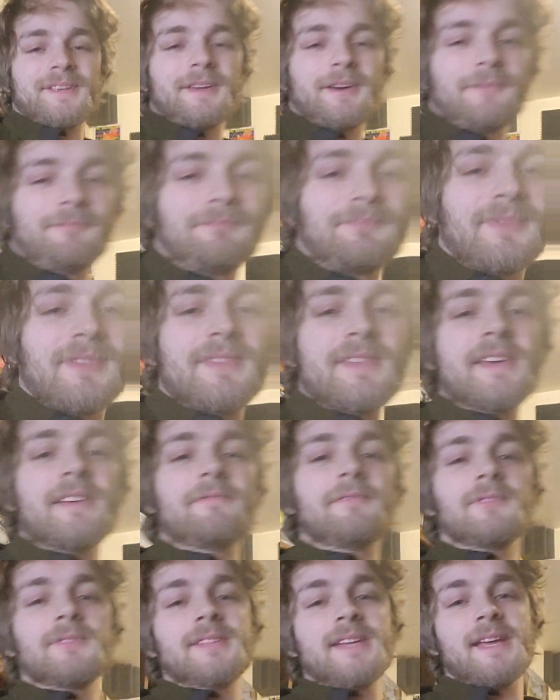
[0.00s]
the
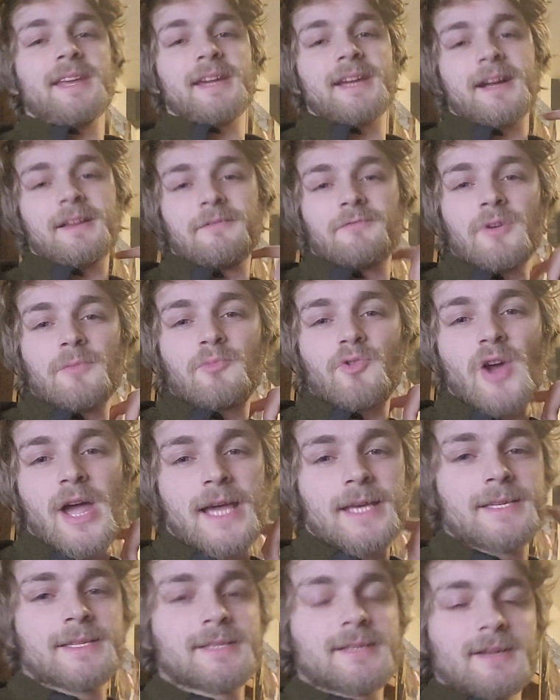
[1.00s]
Evil Dead, it kind of
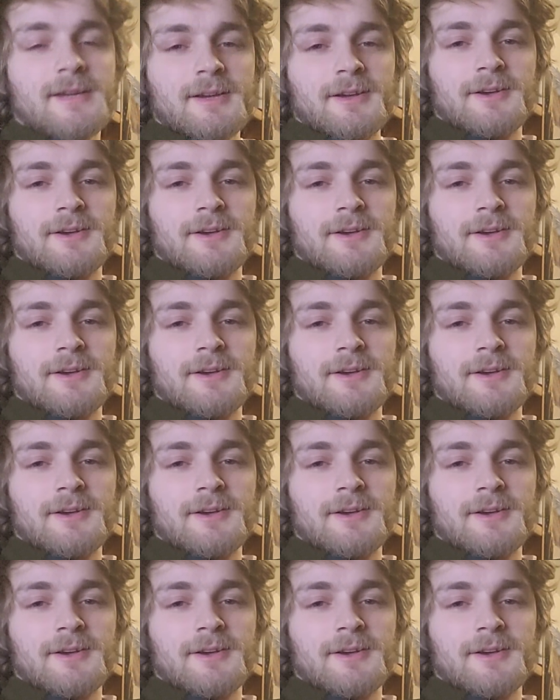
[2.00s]
reprised